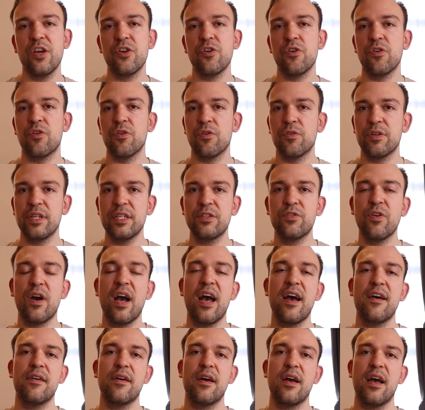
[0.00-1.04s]
You
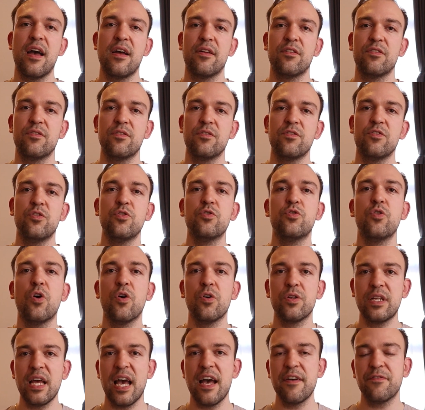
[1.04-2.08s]

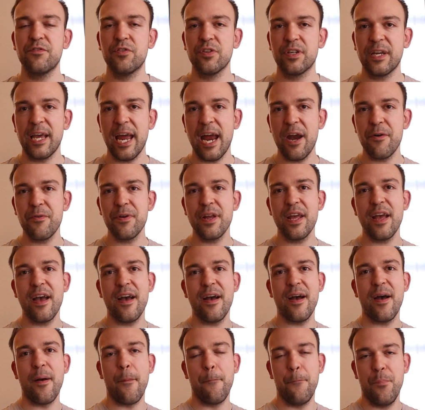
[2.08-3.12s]
don't have to carry
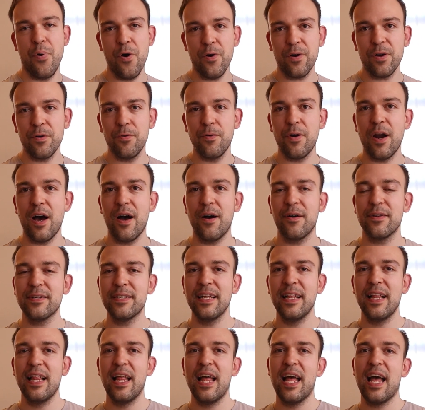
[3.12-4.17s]
a book around.
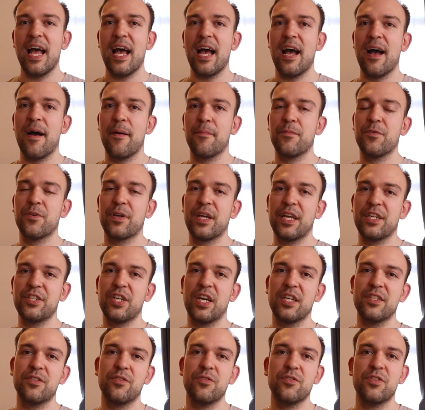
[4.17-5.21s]
You can
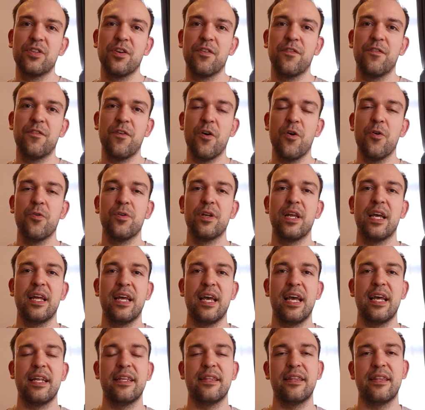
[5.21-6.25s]
just use your phone
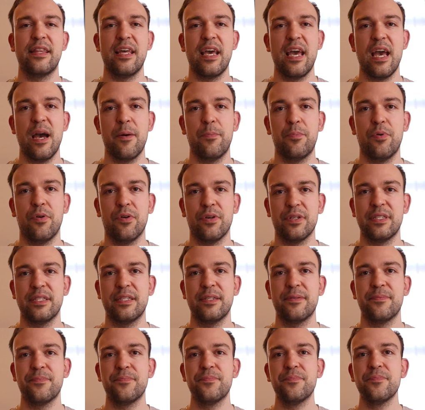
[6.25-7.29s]
and the AirPods.